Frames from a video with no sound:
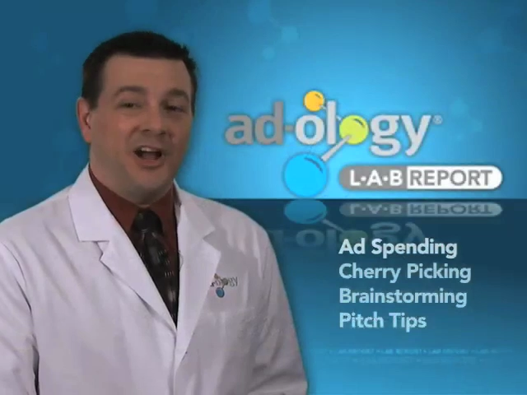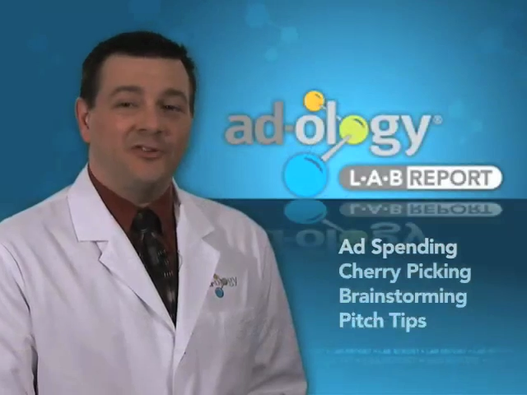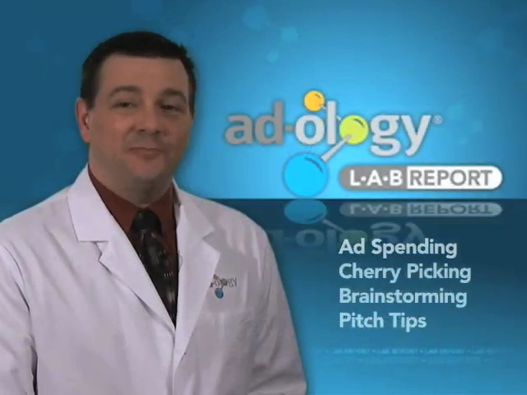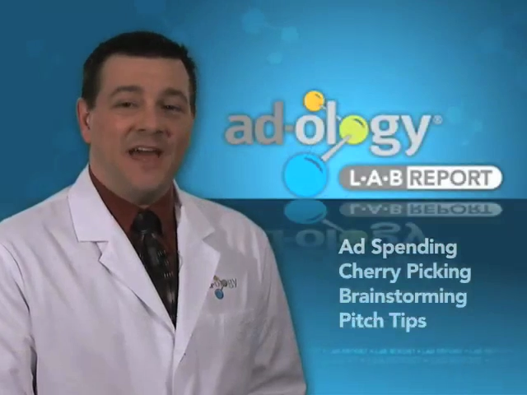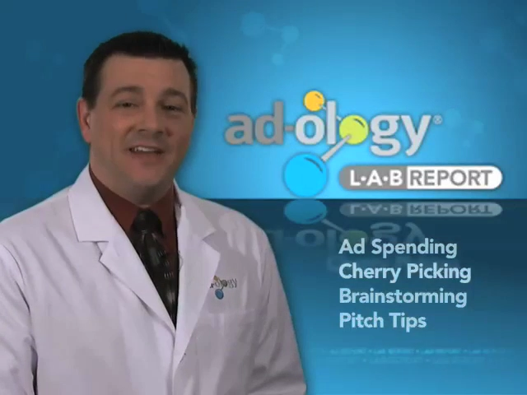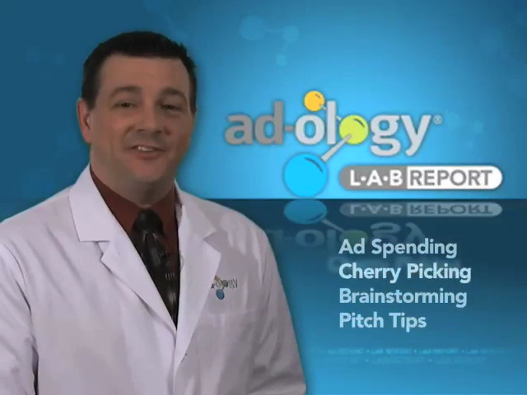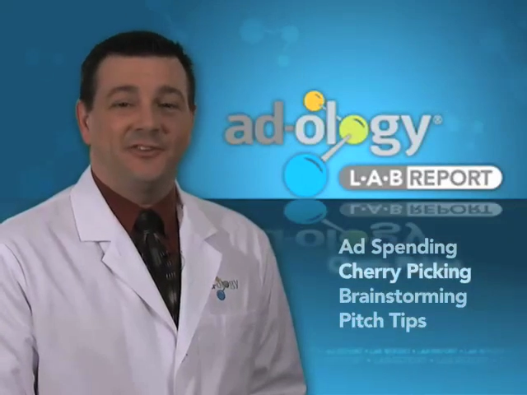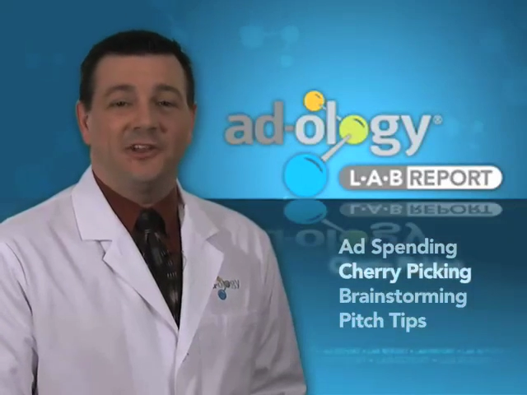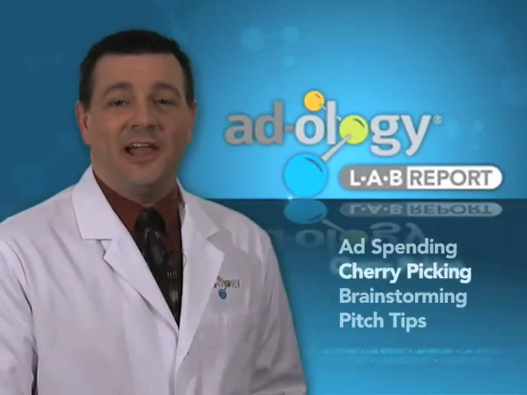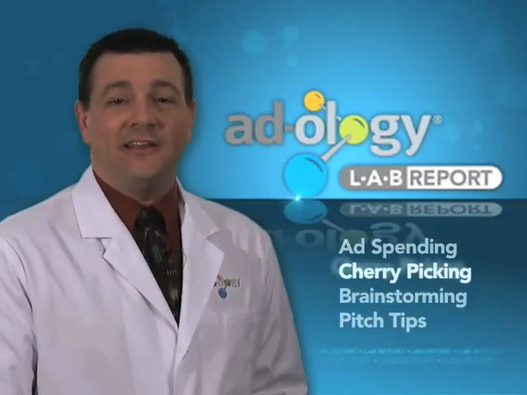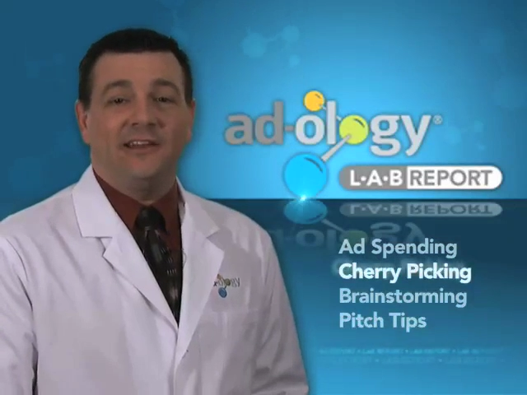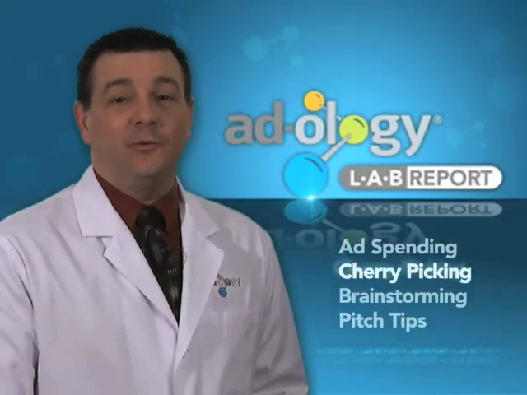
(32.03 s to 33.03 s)
prospects is
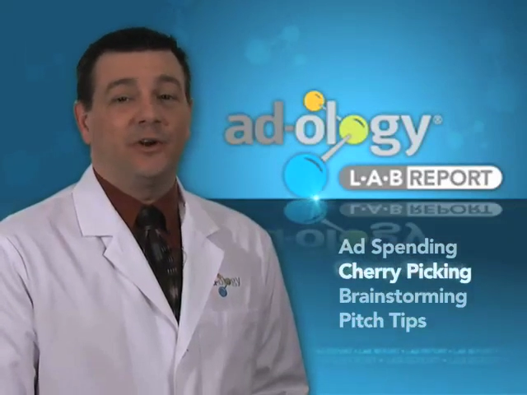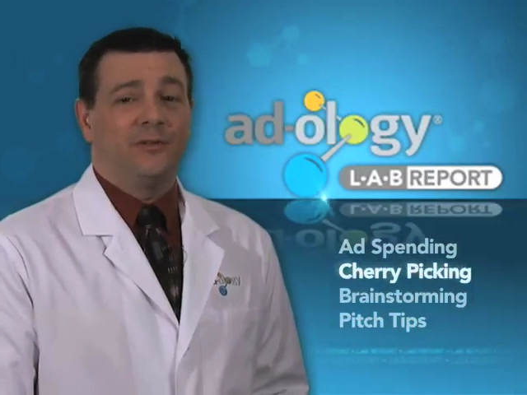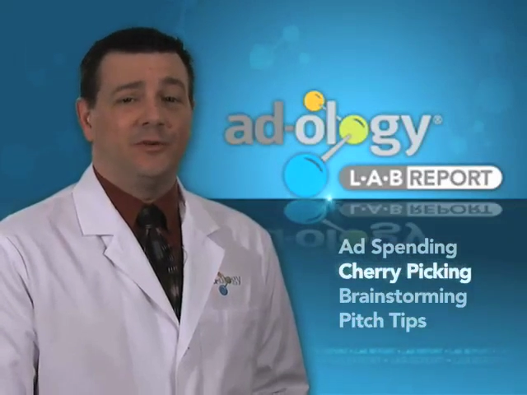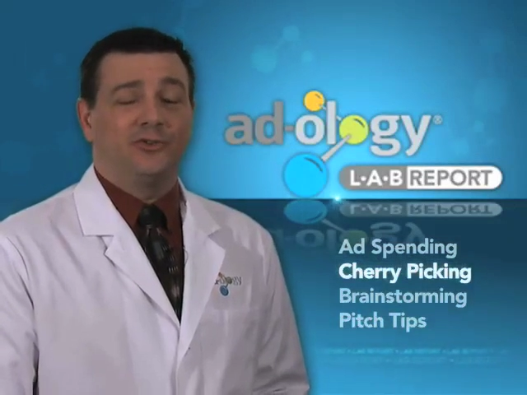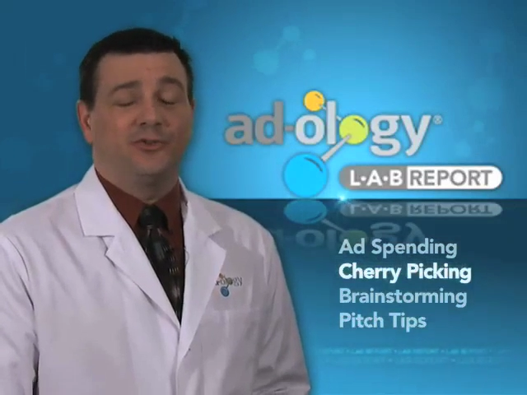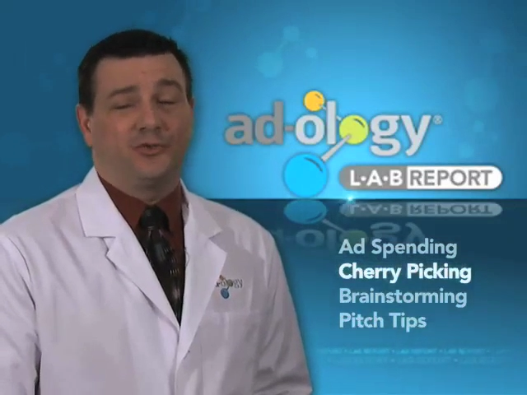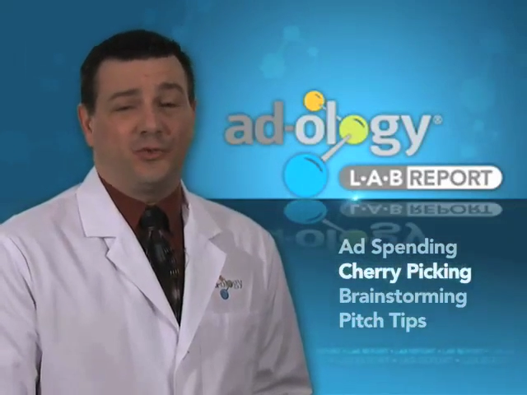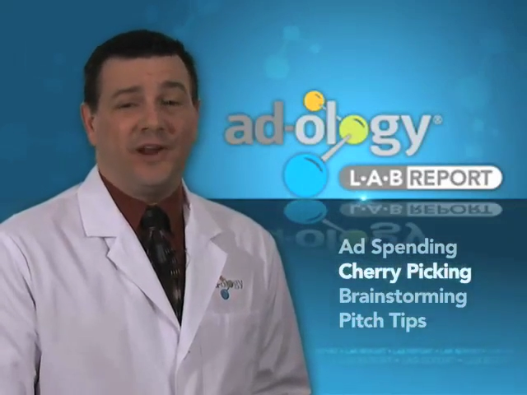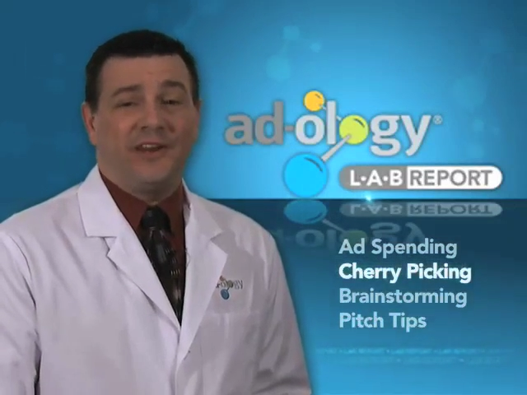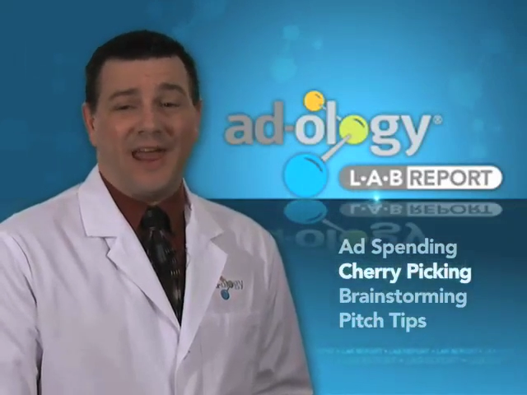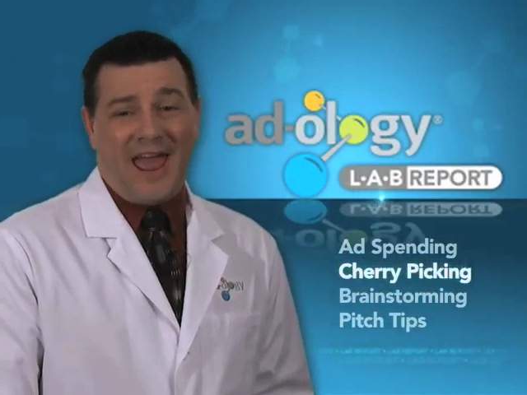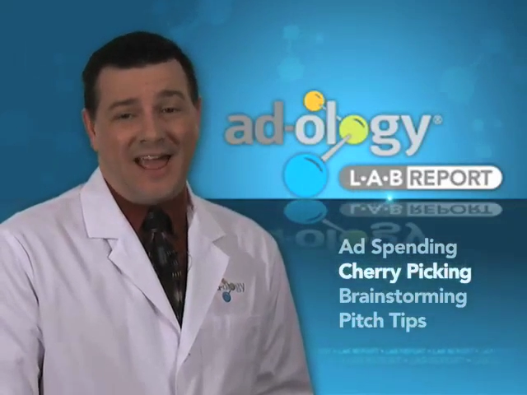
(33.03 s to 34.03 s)
likely one of the most
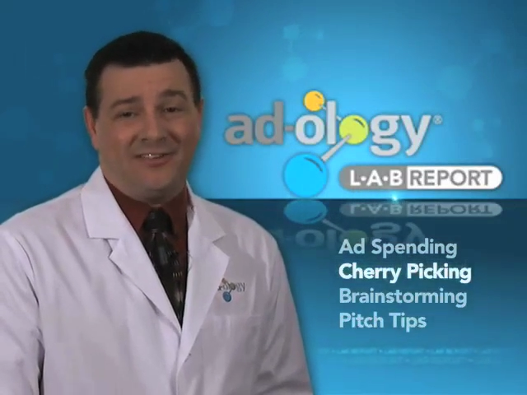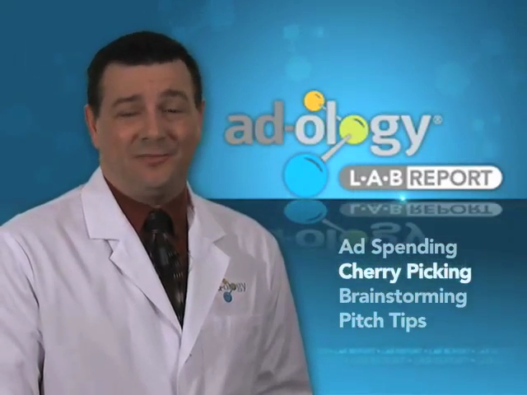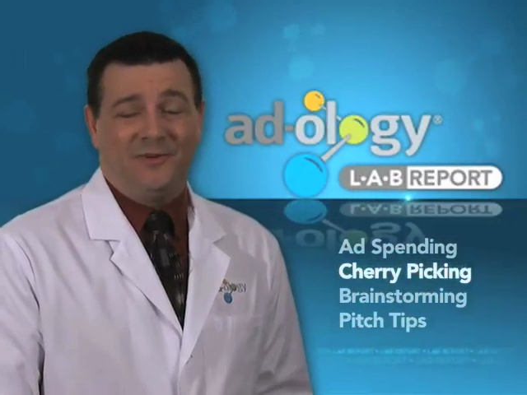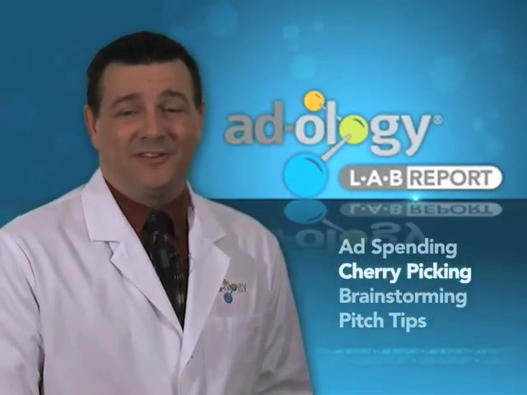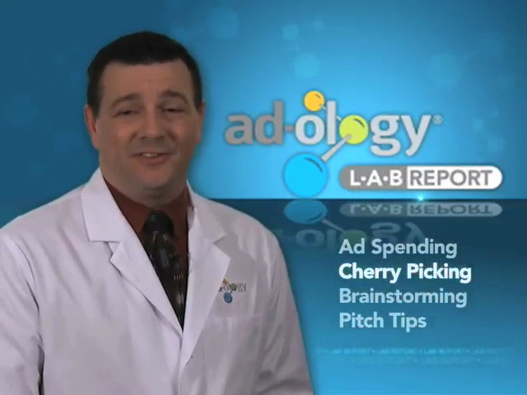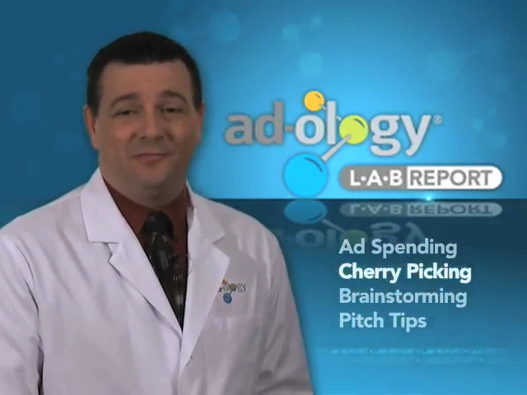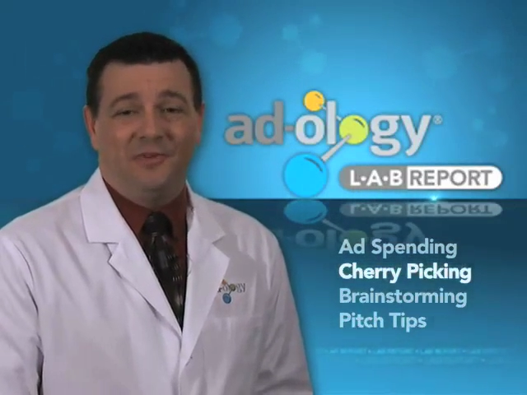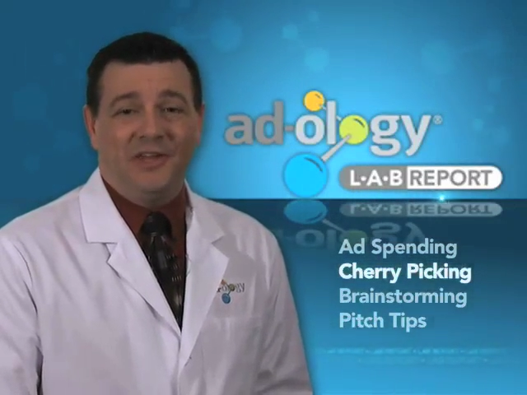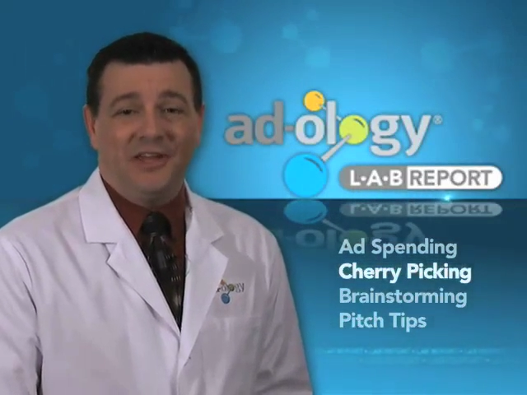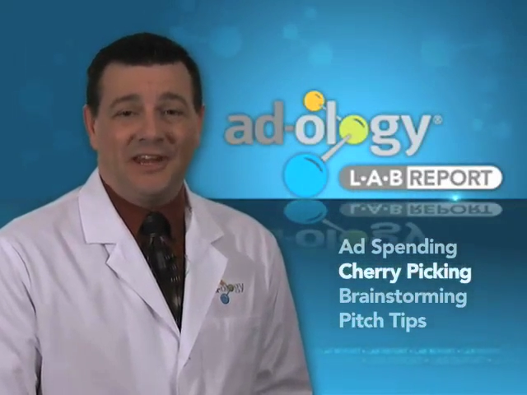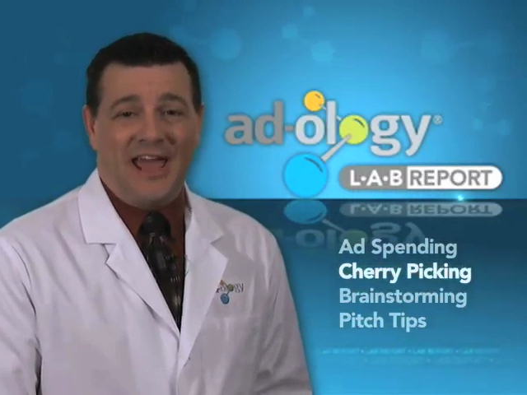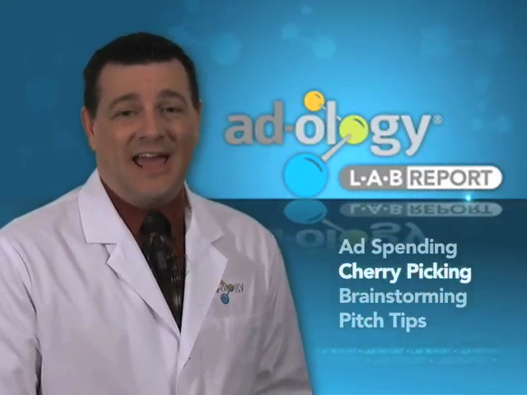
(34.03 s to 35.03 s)
dreaded aspects of
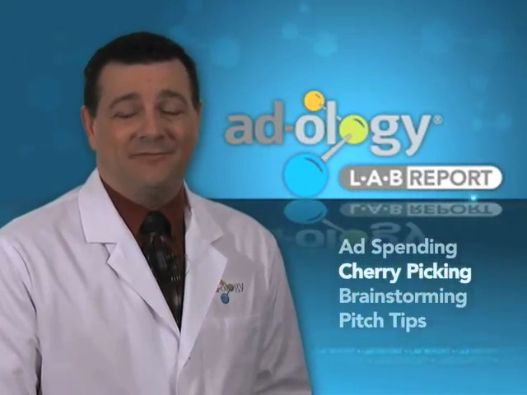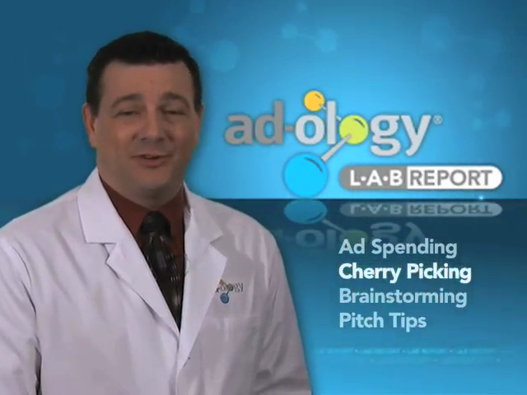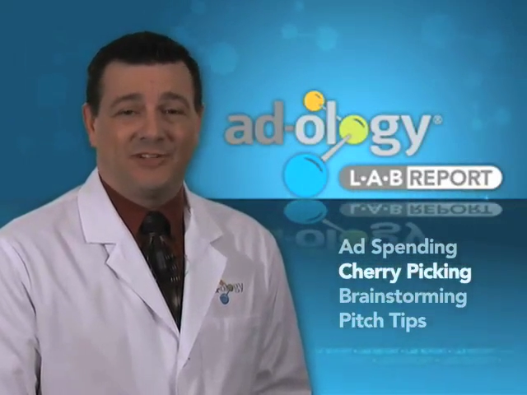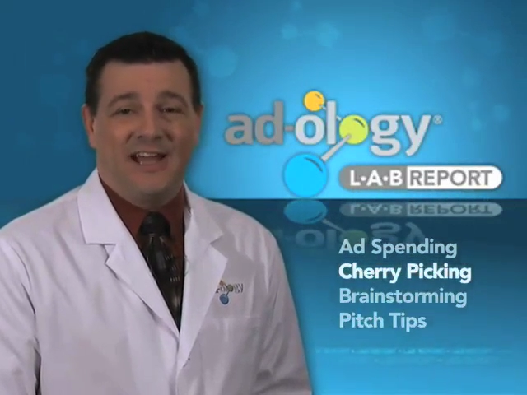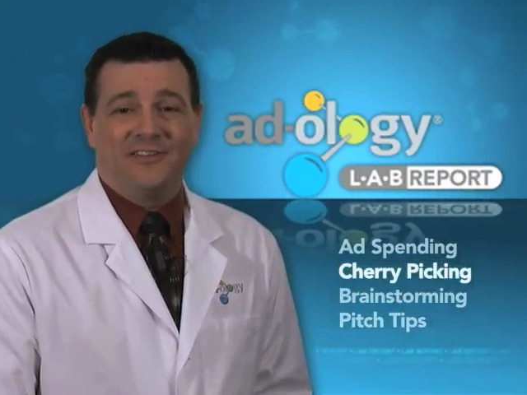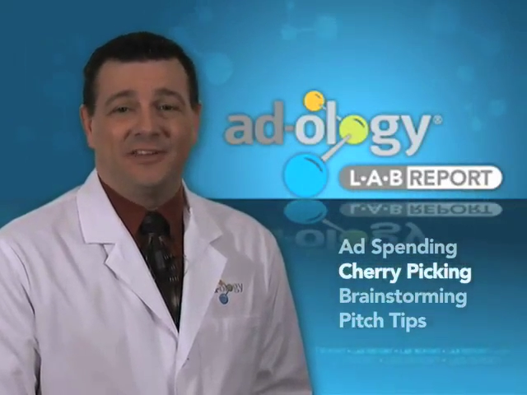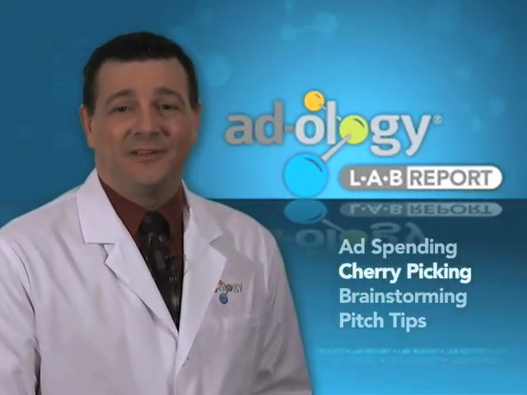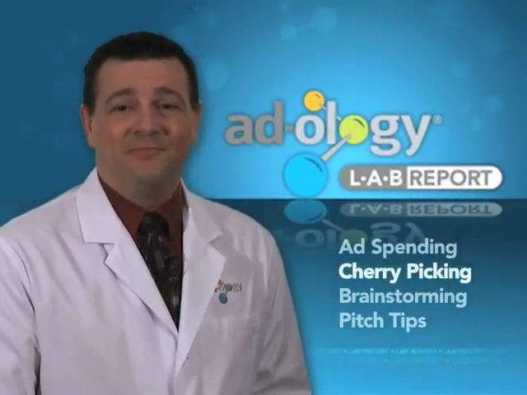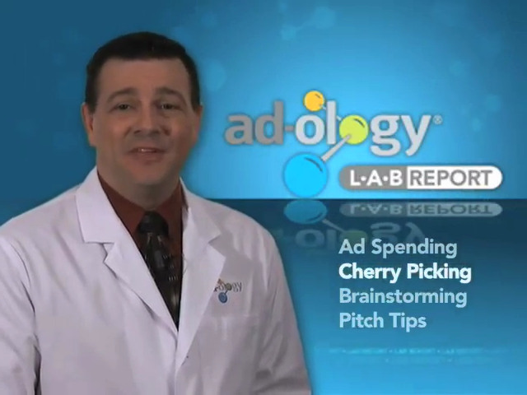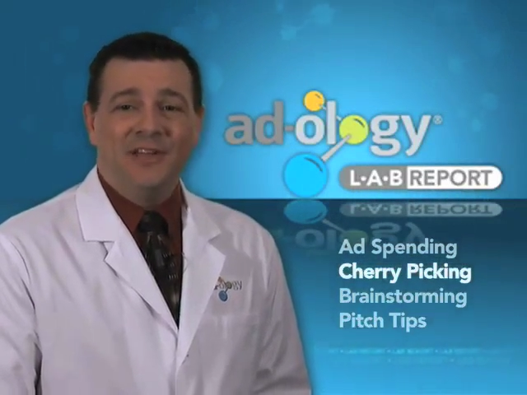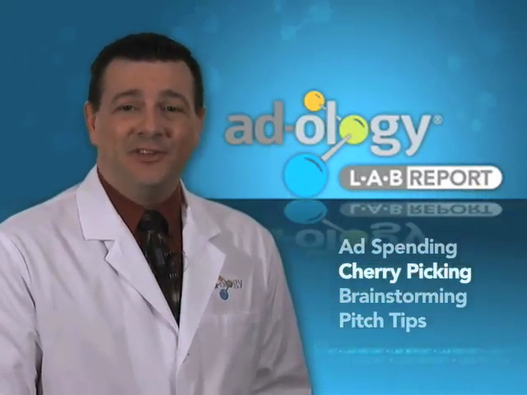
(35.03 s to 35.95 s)
being in advertising.